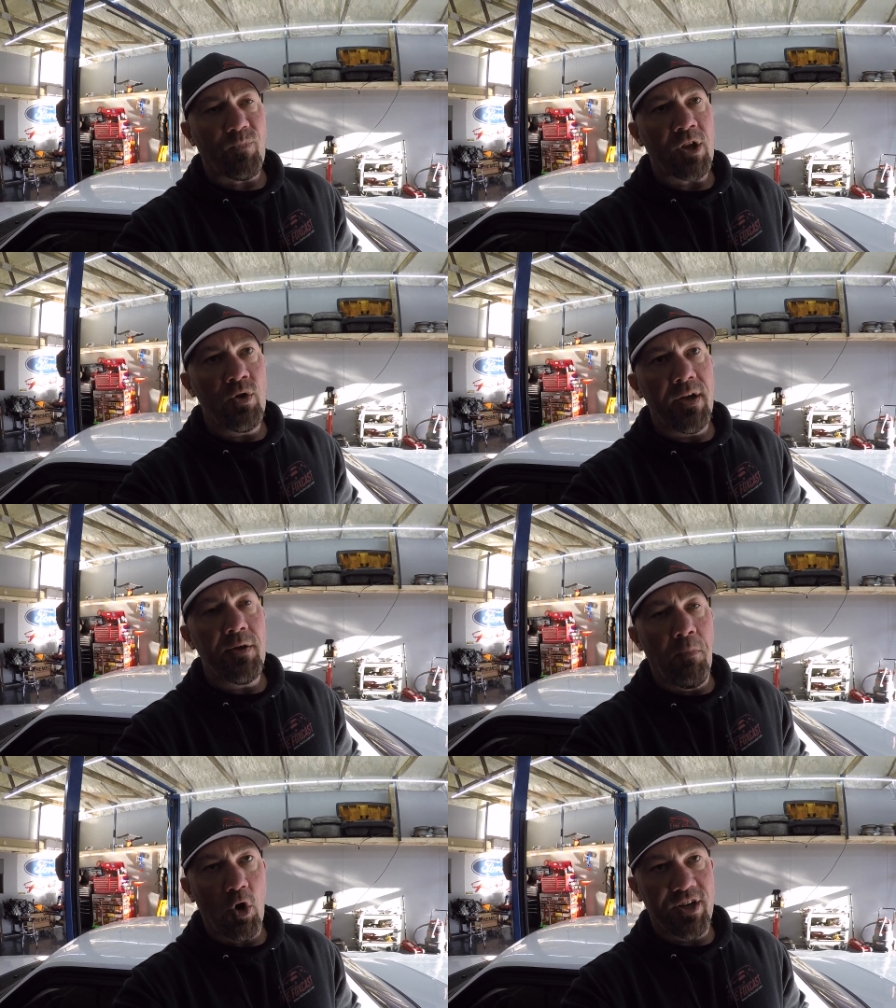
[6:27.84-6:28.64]
You had the
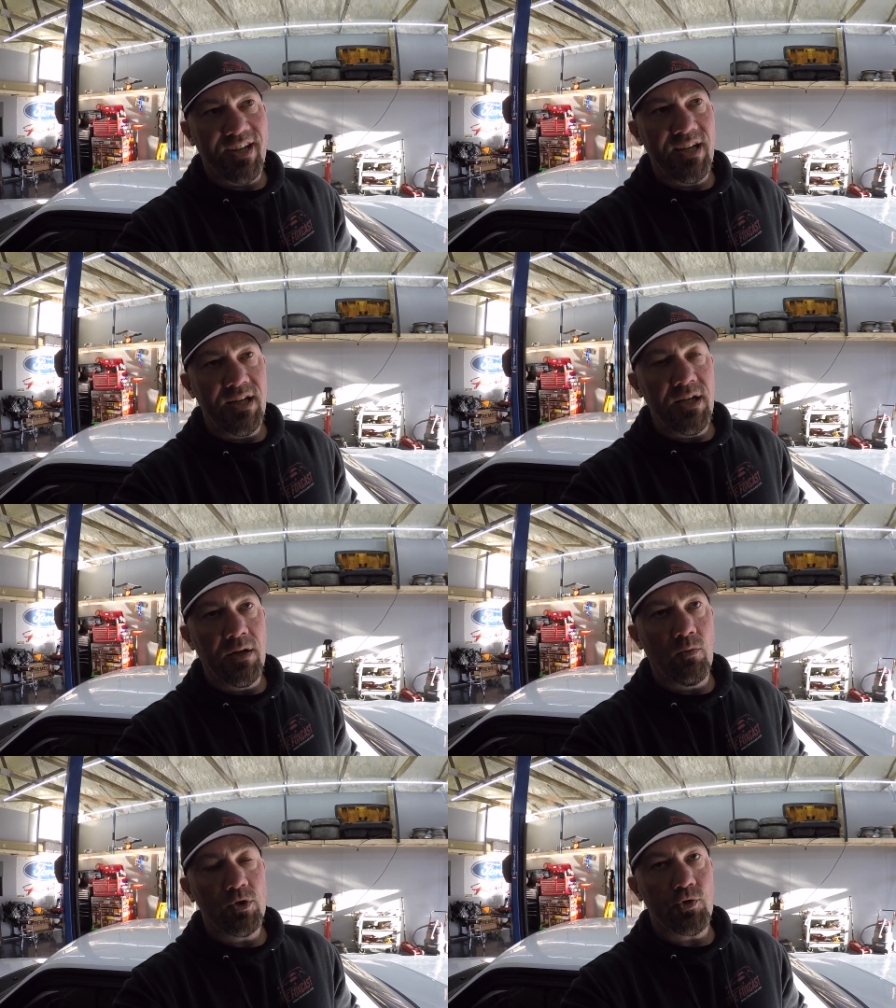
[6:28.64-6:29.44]
Marquis,
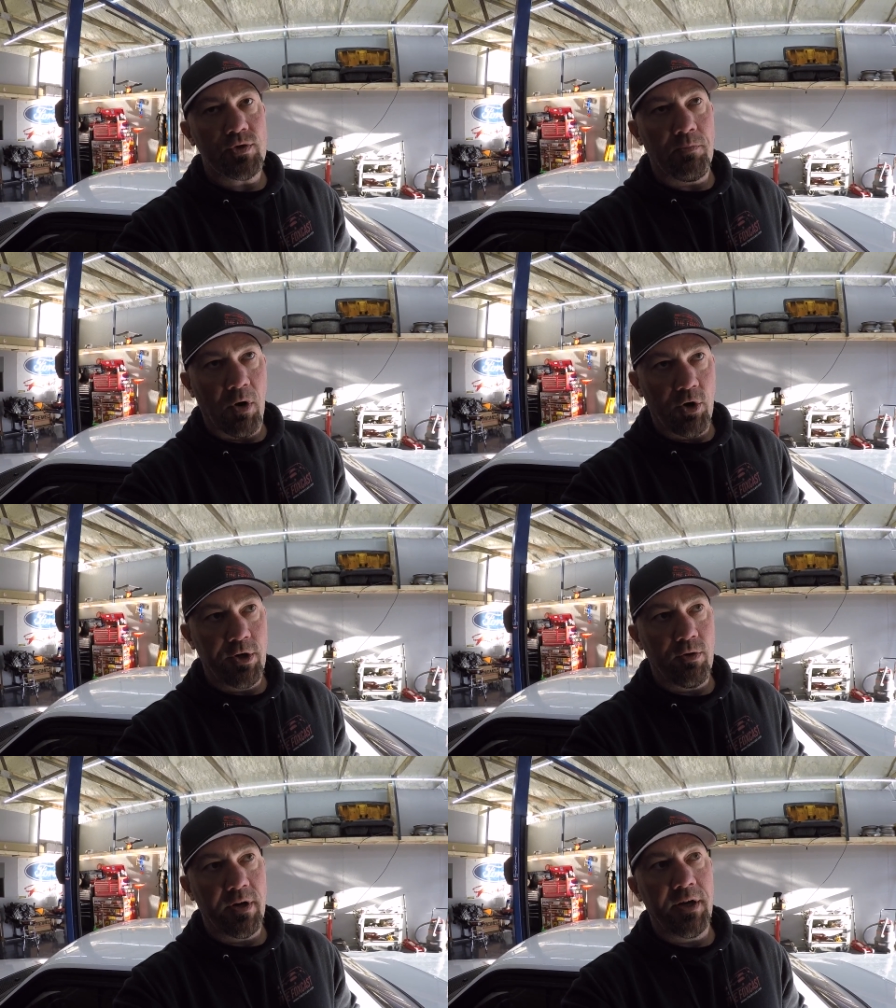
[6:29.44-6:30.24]
which was a
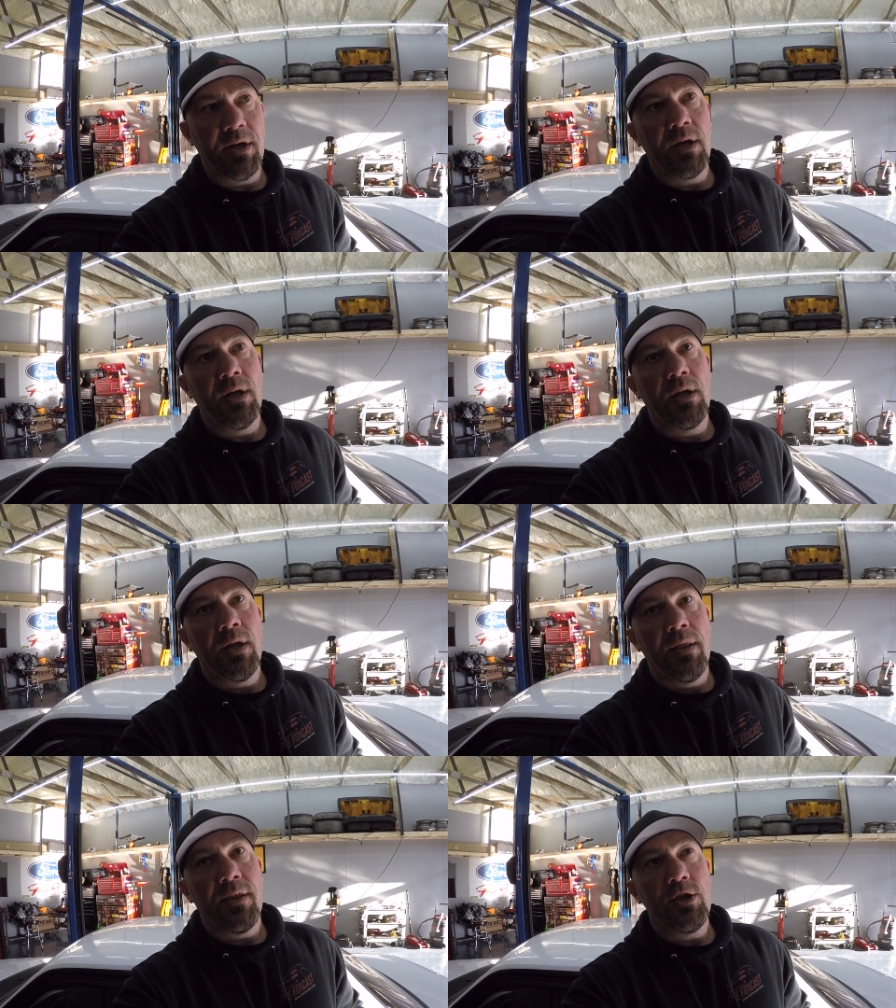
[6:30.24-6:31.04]
Mercury.
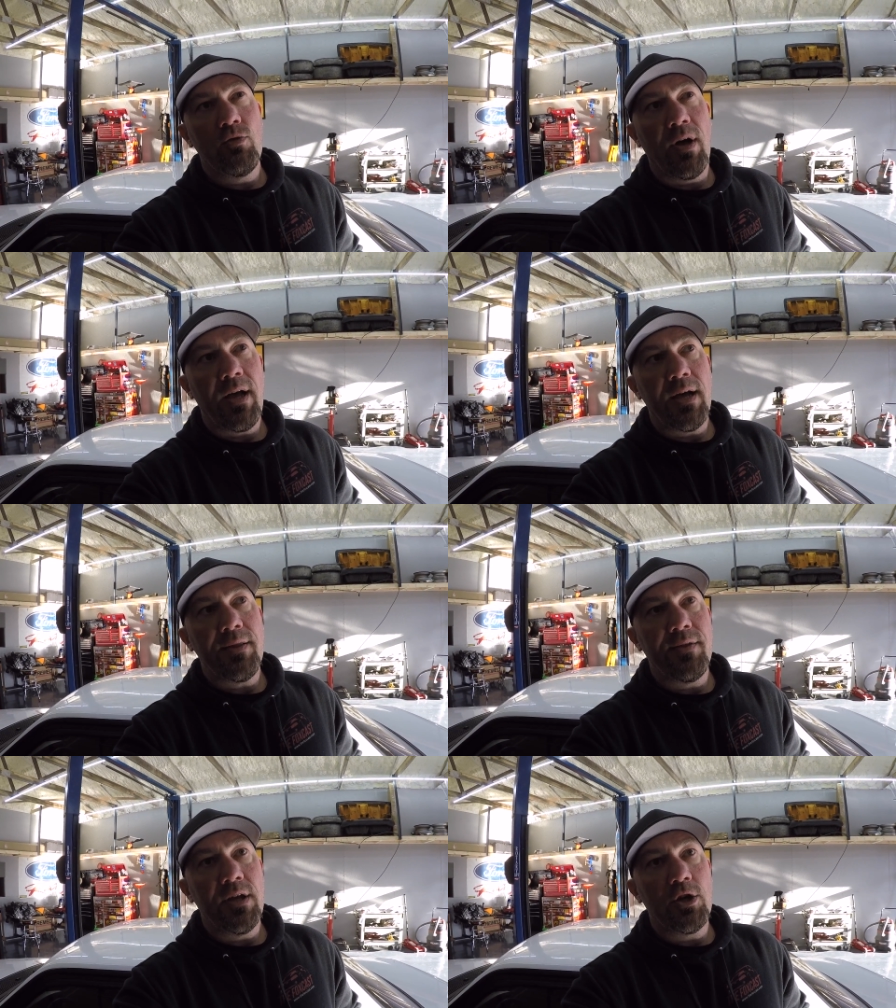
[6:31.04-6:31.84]
Then you had the